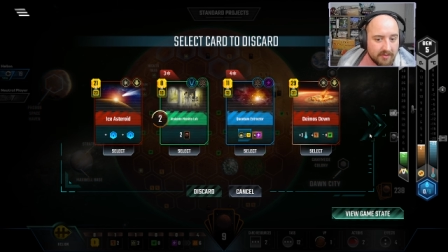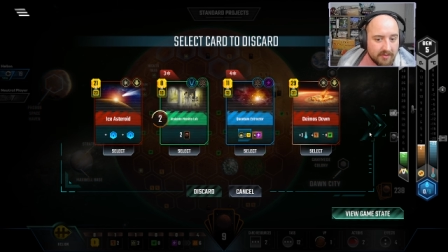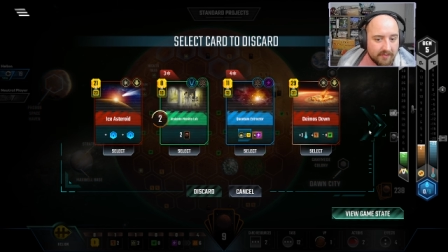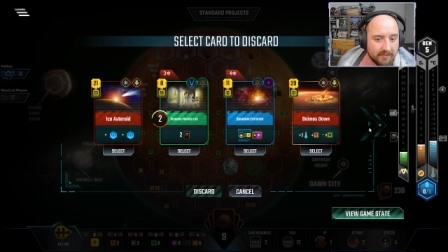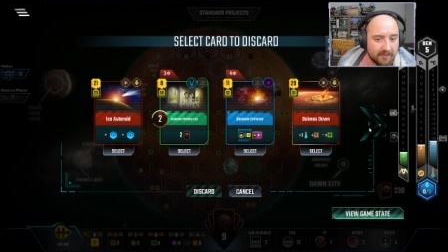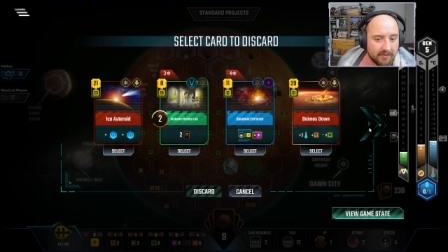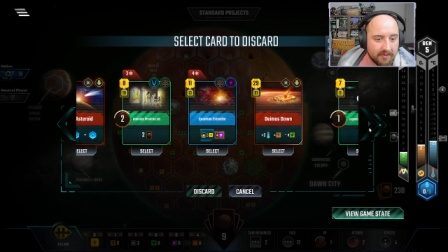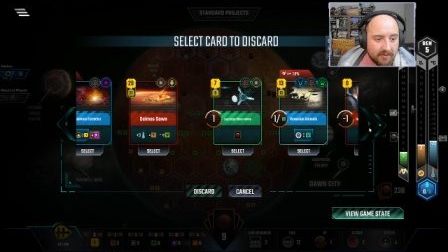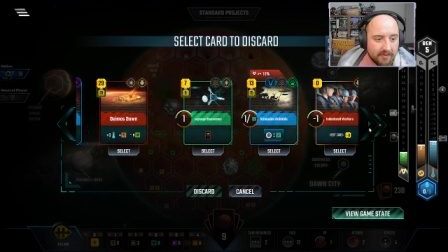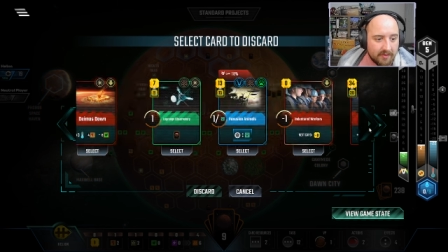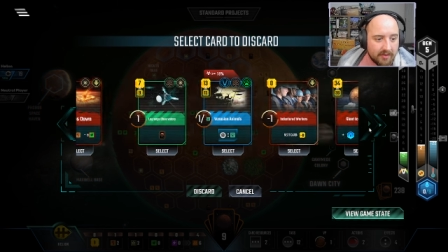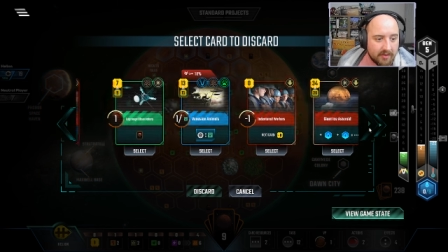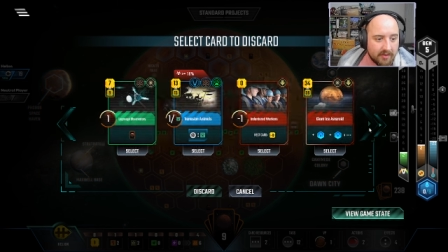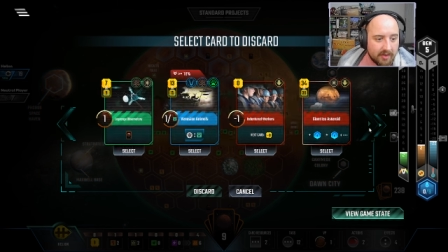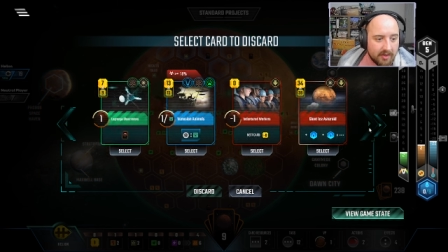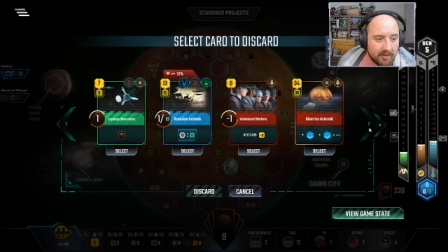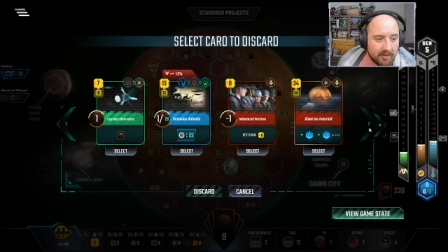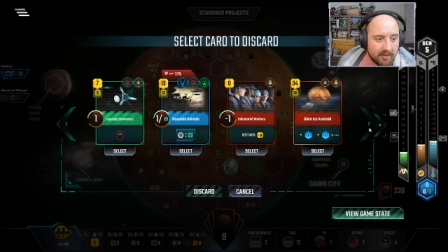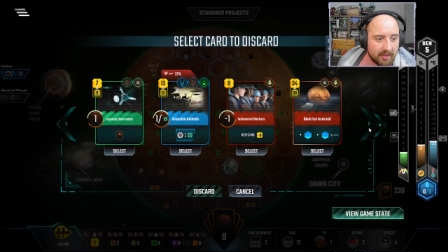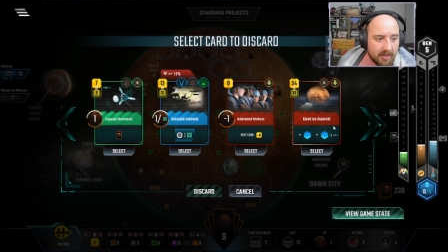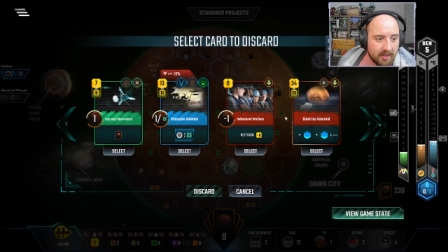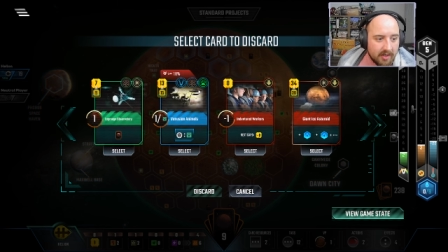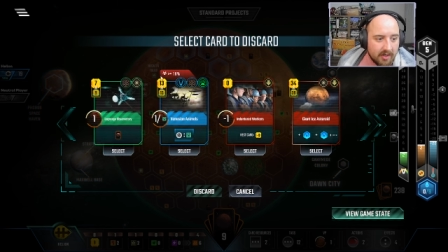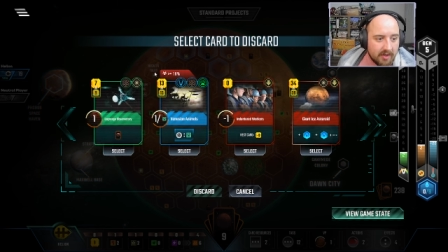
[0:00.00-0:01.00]
for a
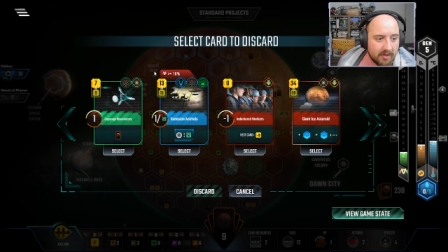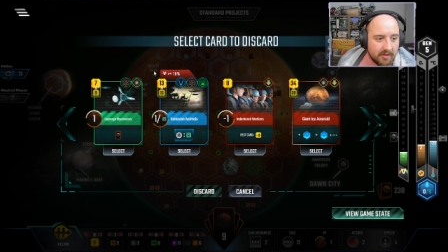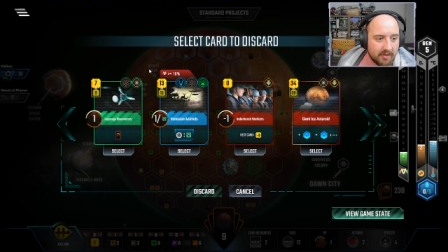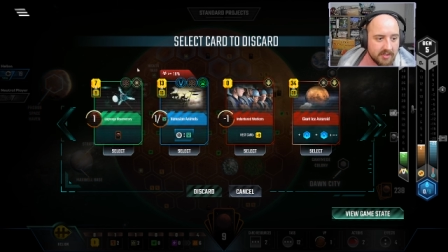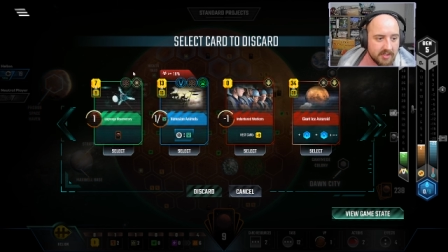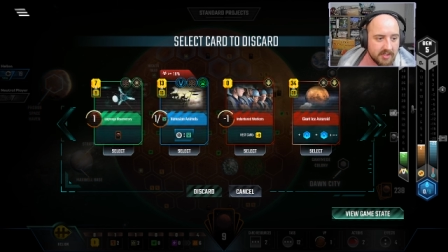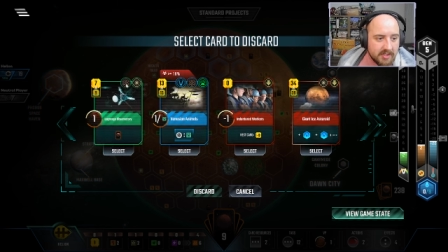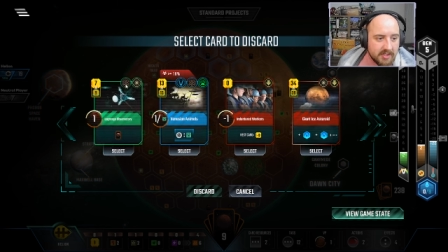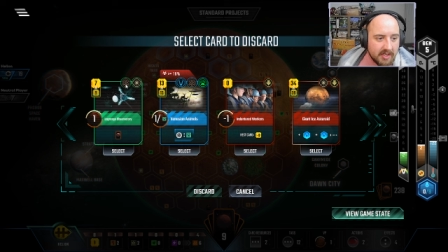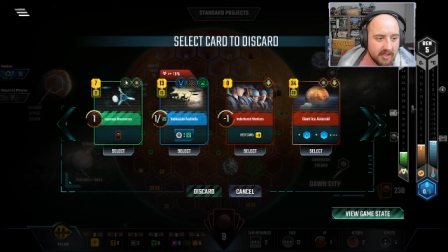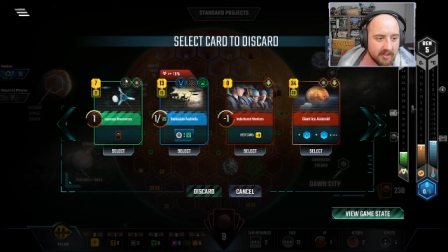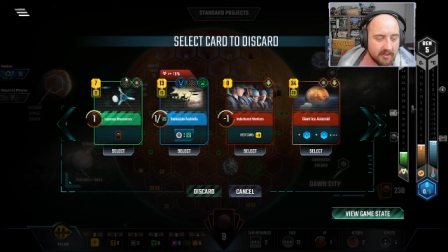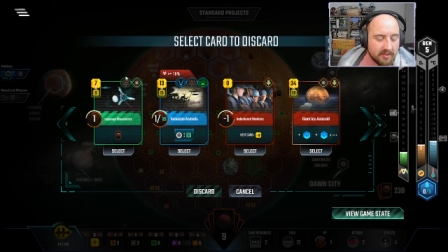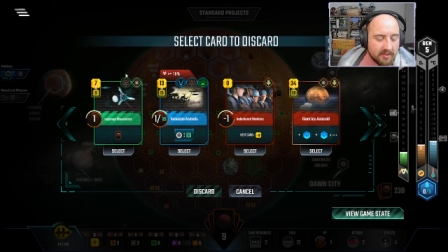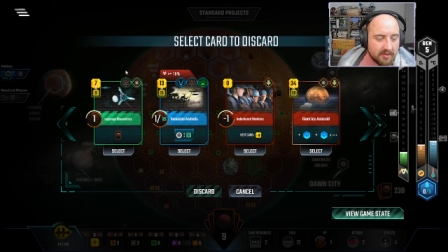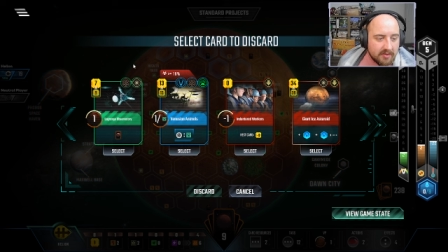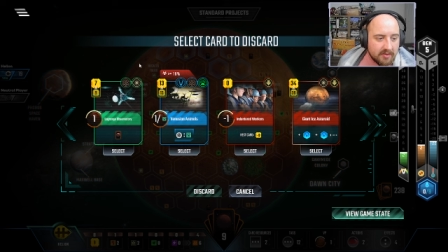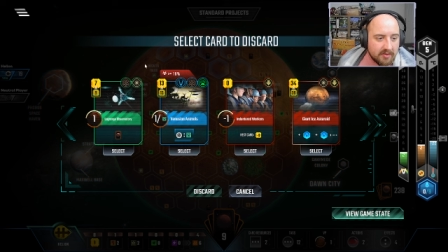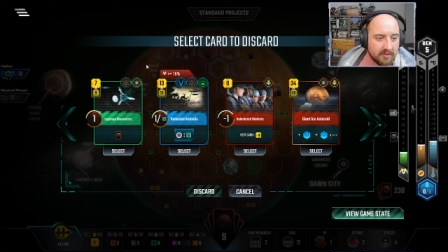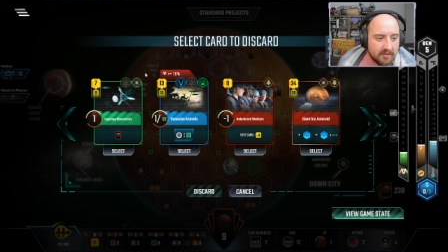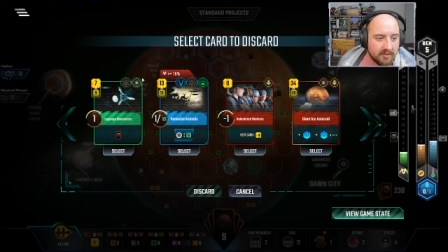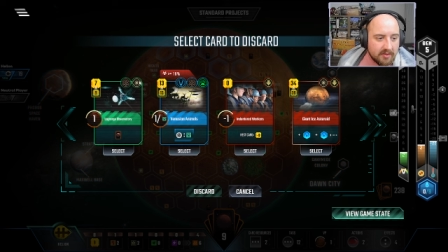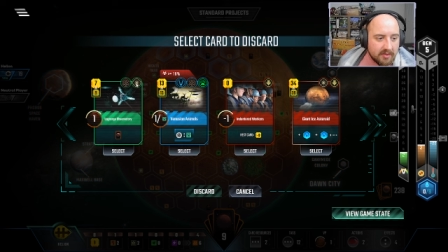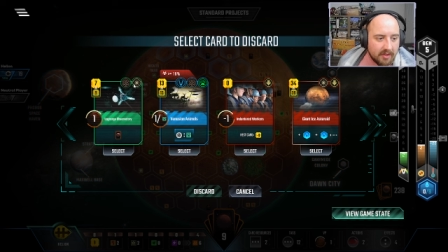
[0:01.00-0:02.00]
card
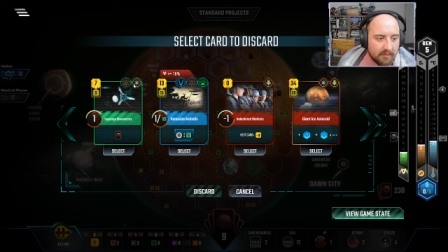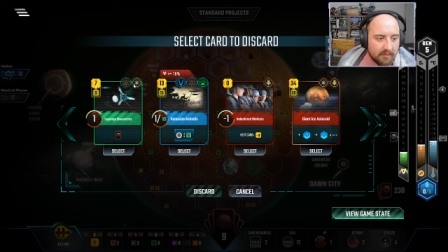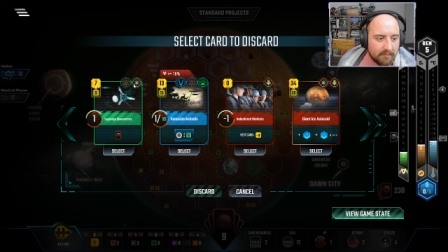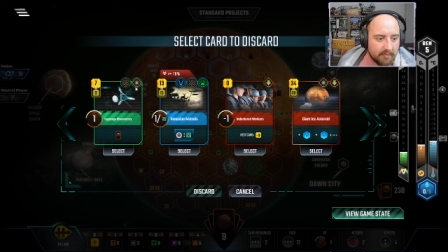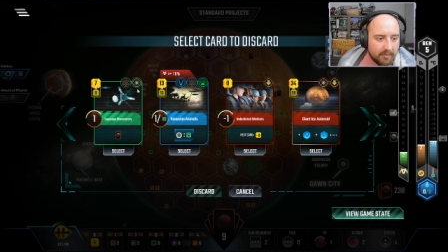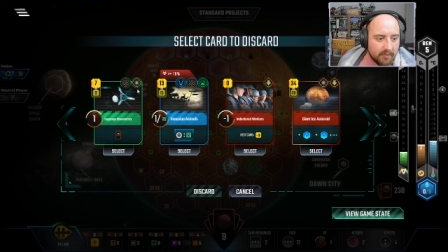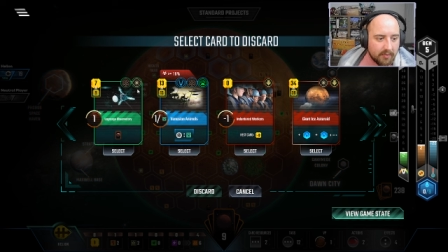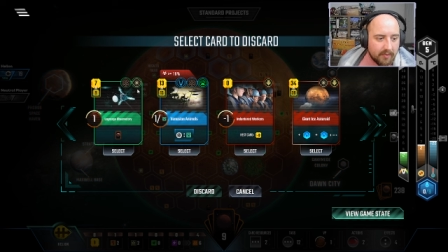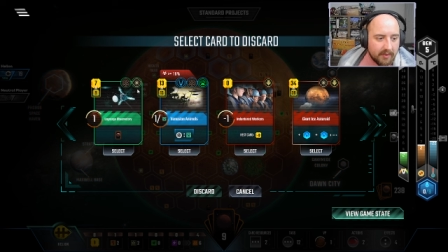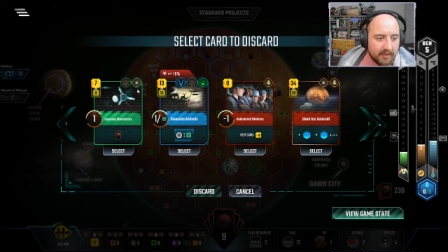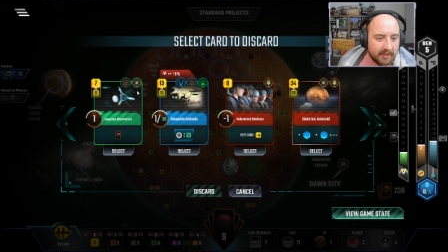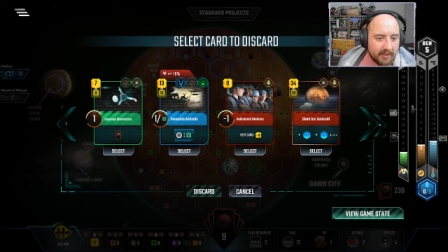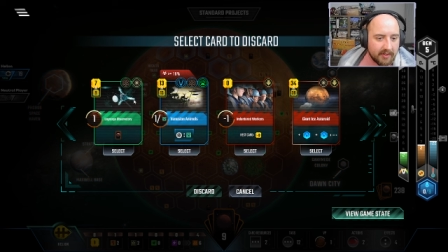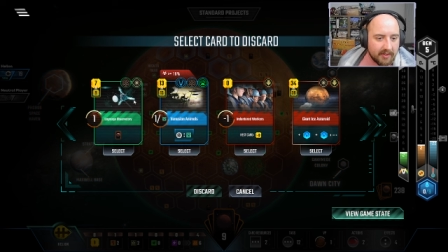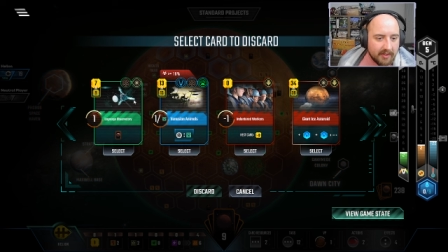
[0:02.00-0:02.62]
cycle, a point,